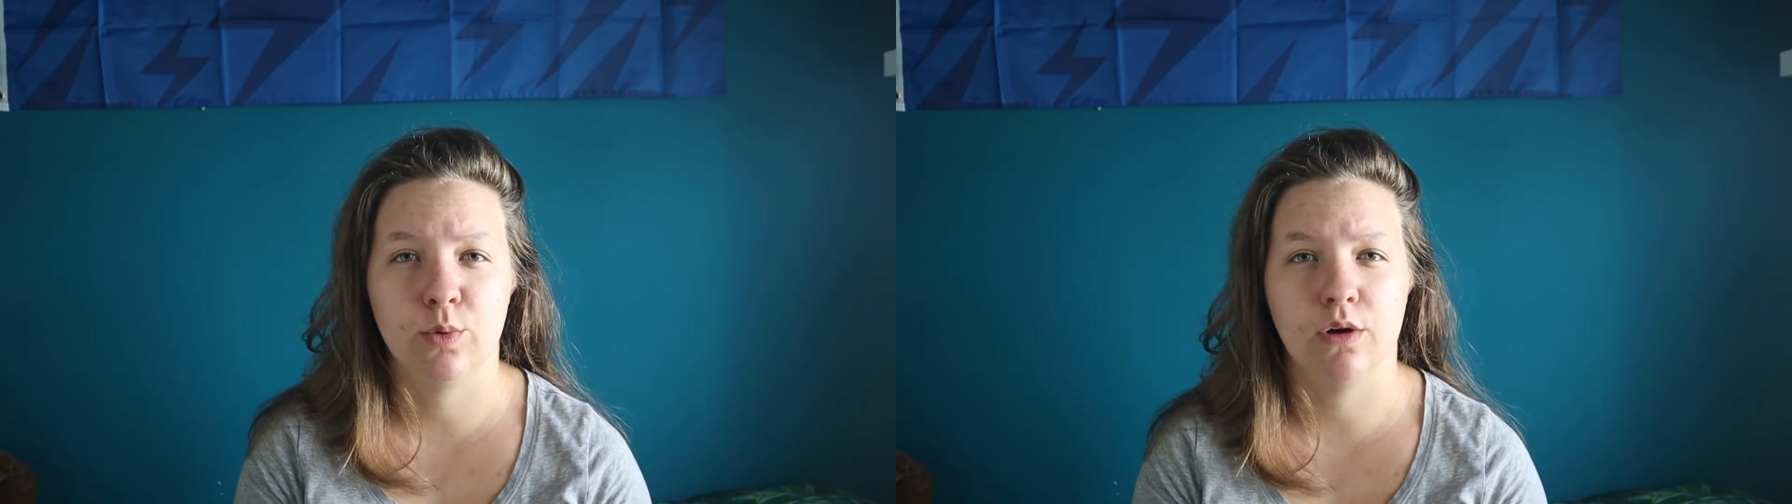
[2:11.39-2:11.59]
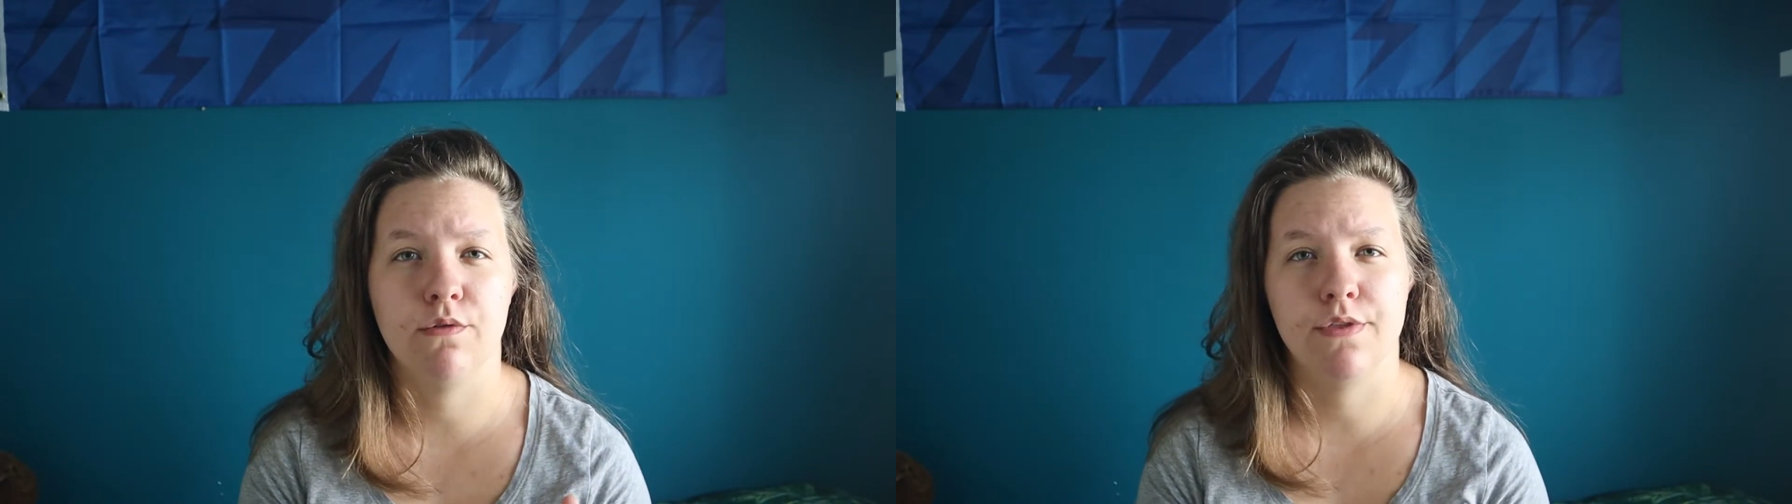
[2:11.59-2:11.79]

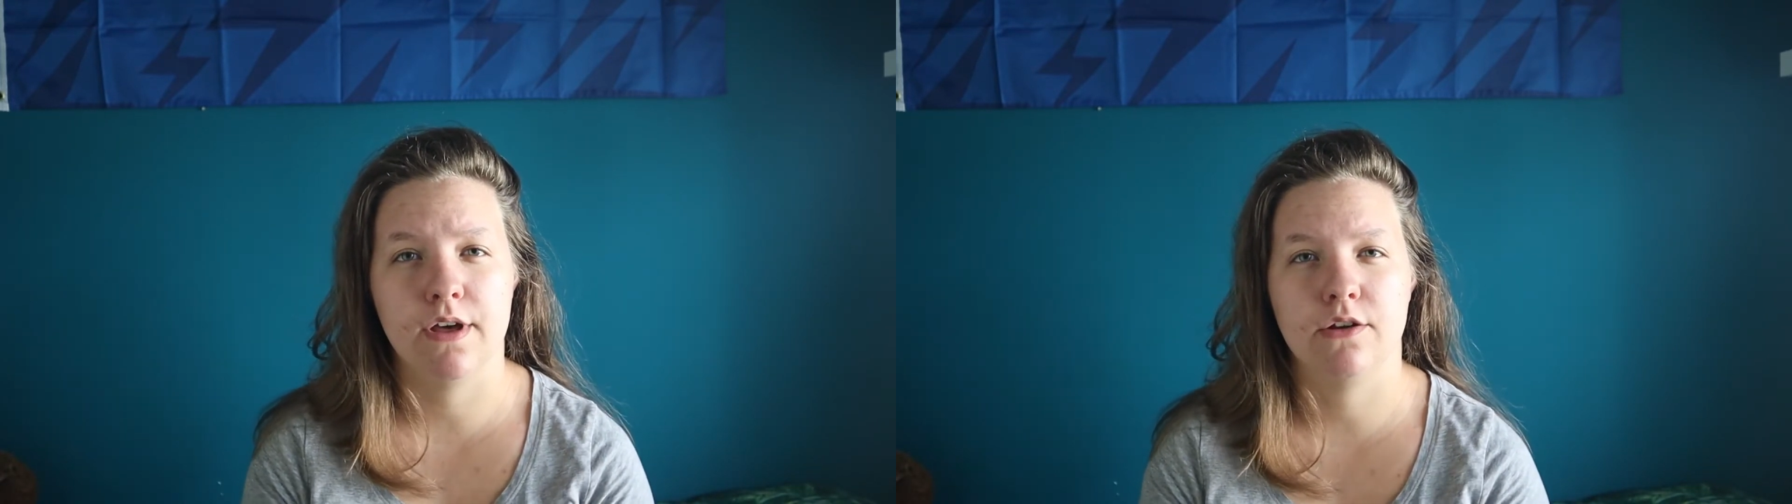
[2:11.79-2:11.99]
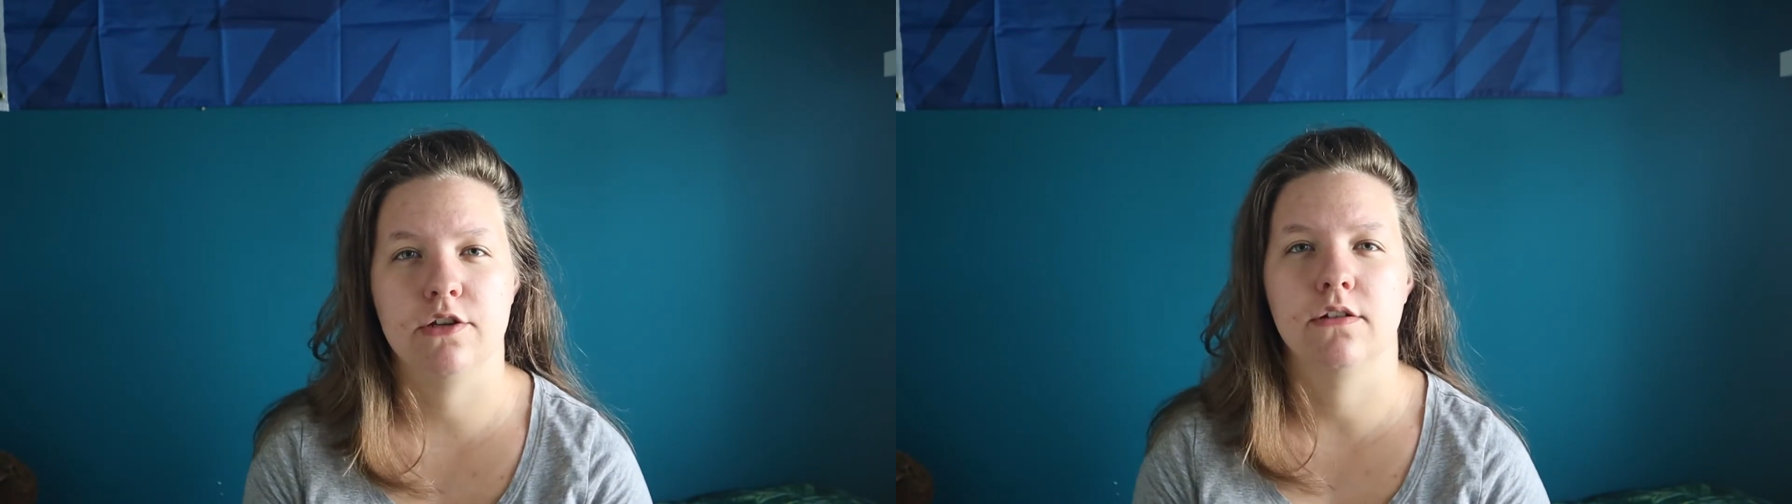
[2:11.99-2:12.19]

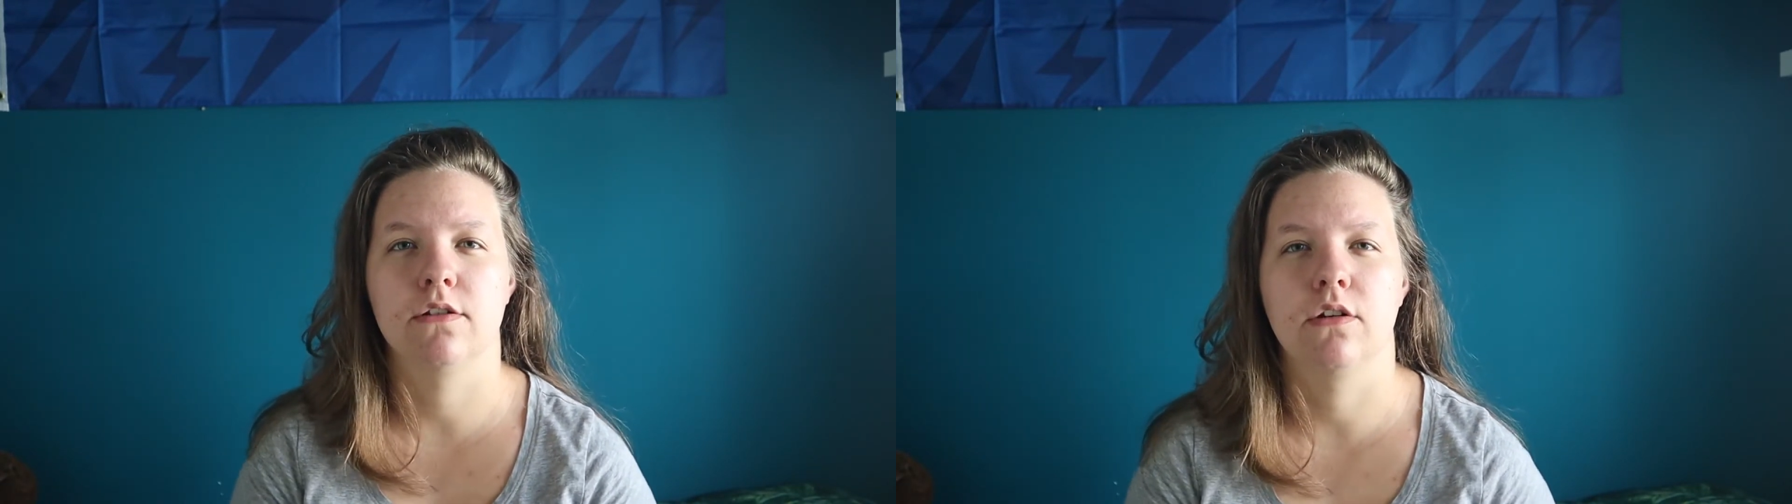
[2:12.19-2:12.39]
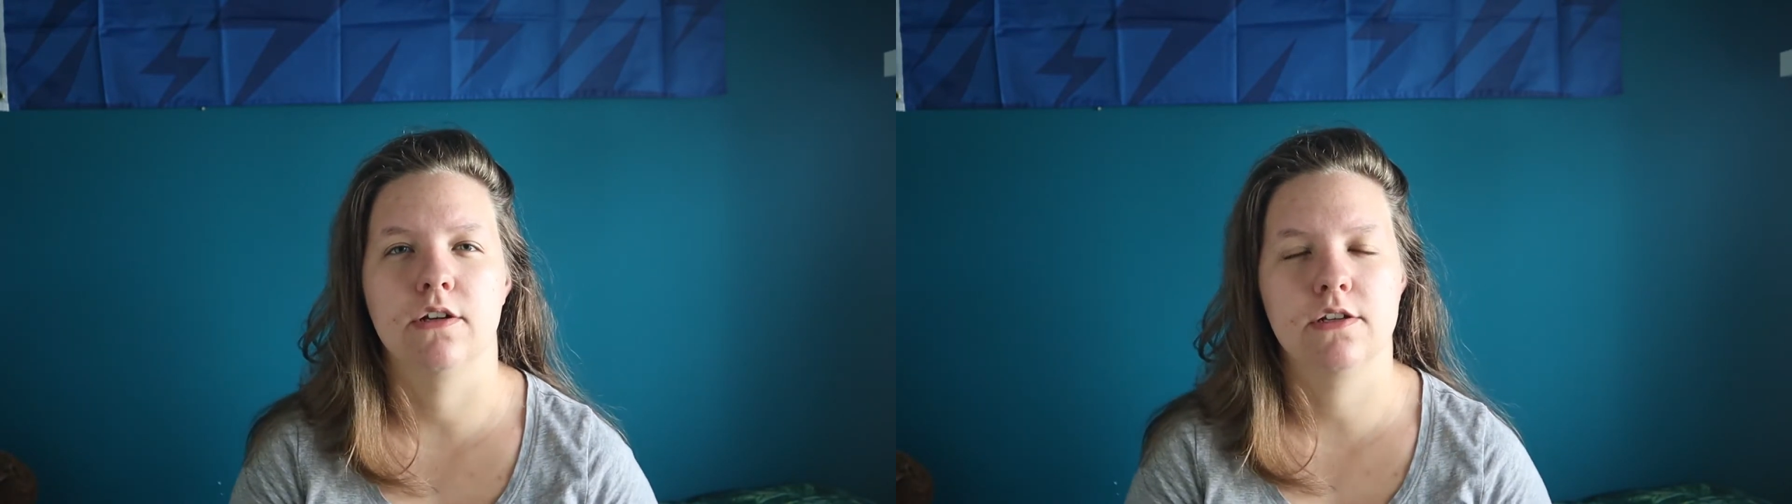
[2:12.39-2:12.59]

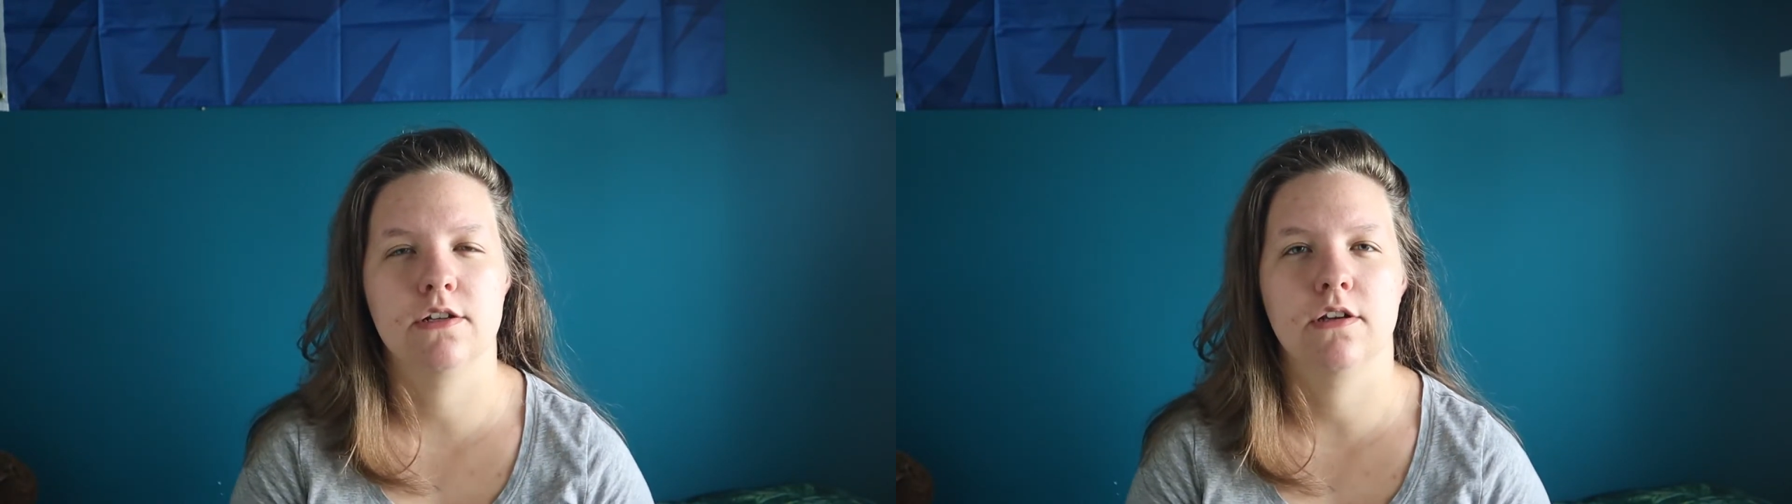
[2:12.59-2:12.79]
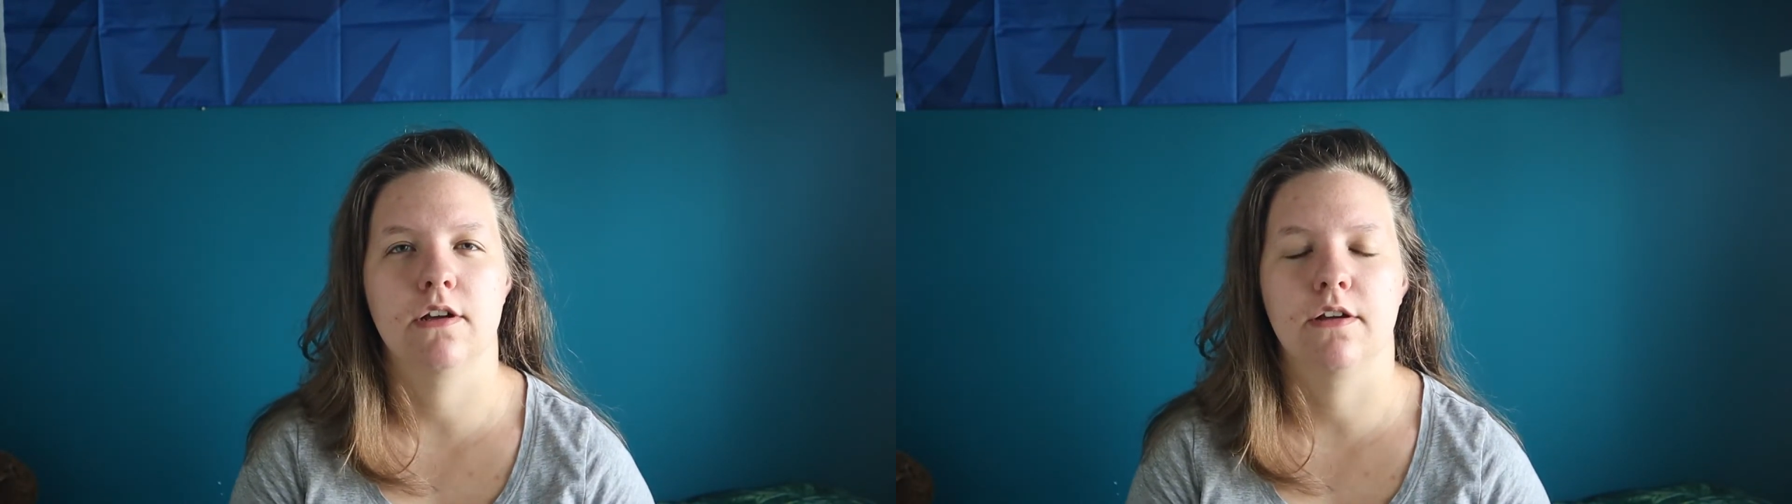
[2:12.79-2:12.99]

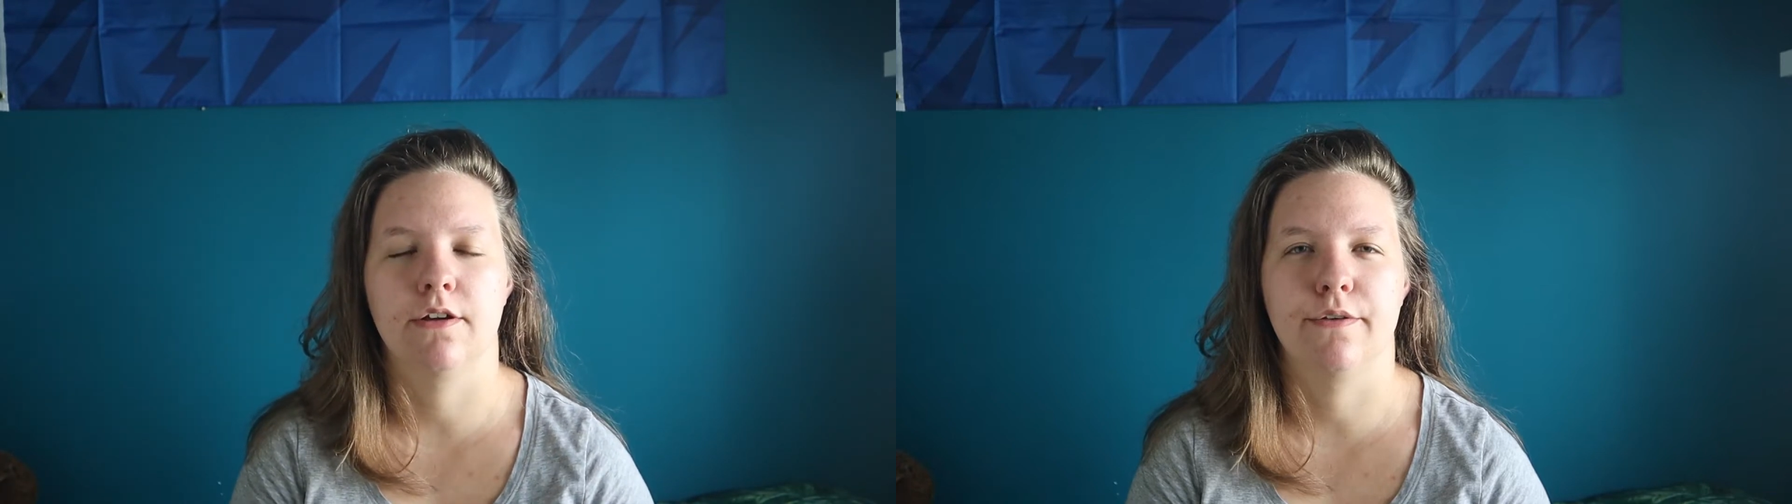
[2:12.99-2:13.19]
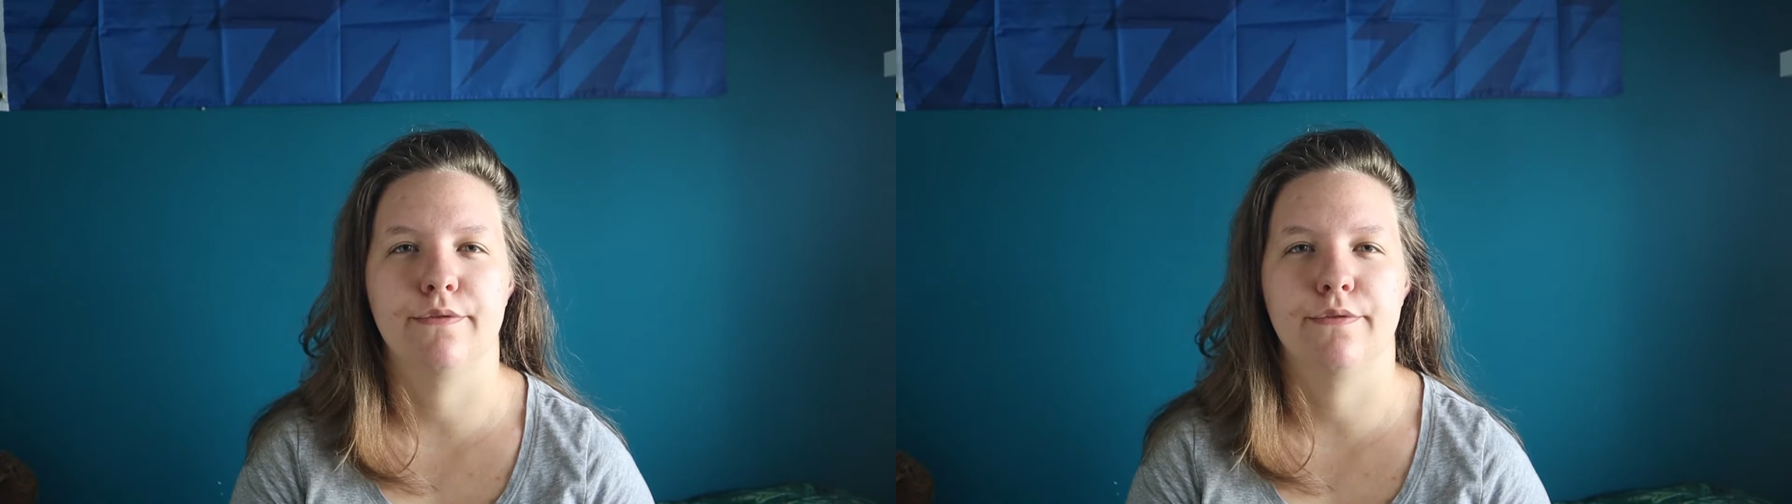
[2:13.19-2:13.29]
$12,000